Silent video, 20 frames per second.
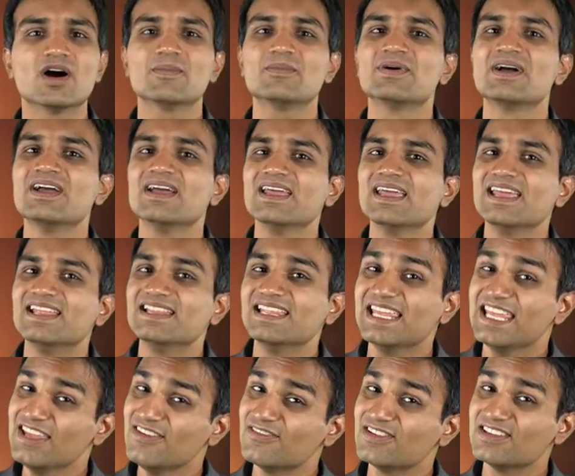up in
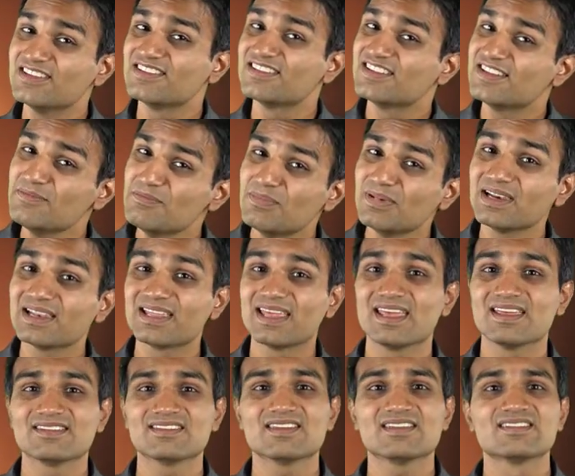even simple
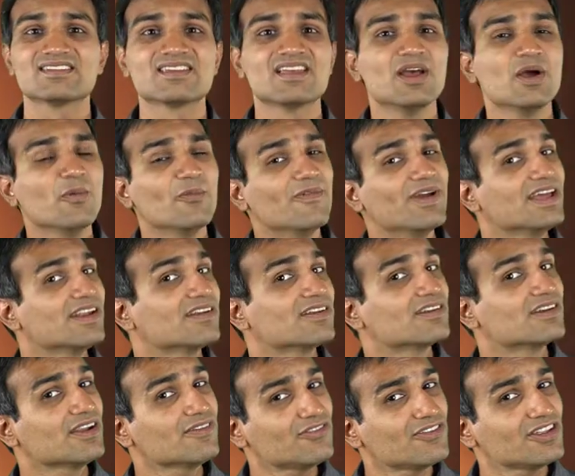cases where
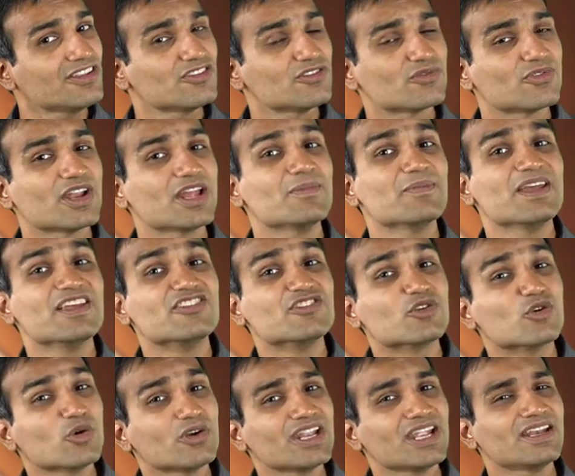reference frame is
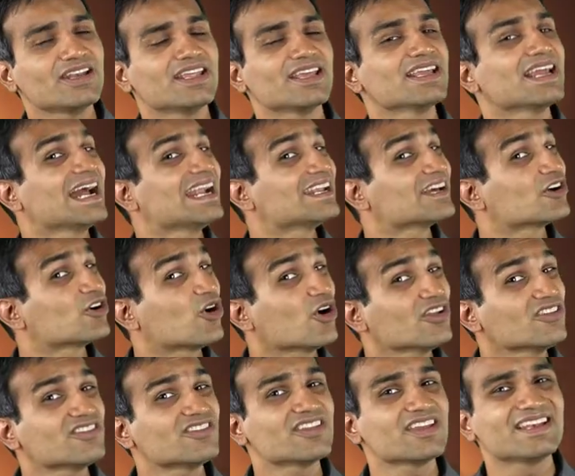rotating at a
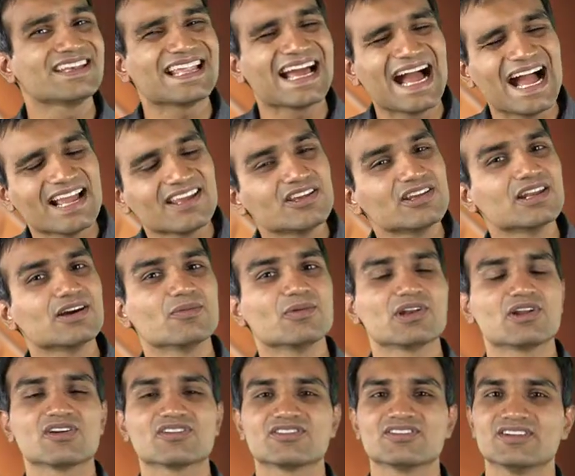constant angular
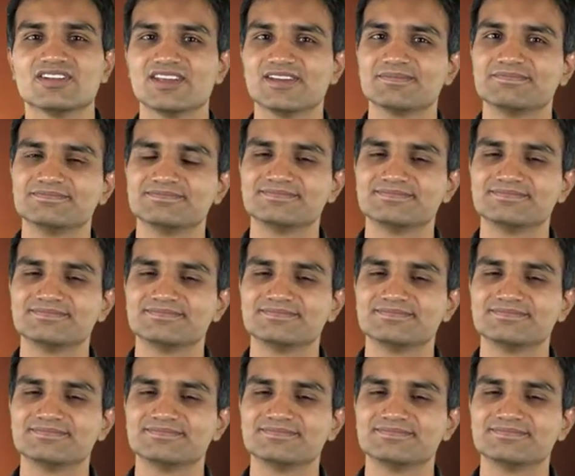velocity.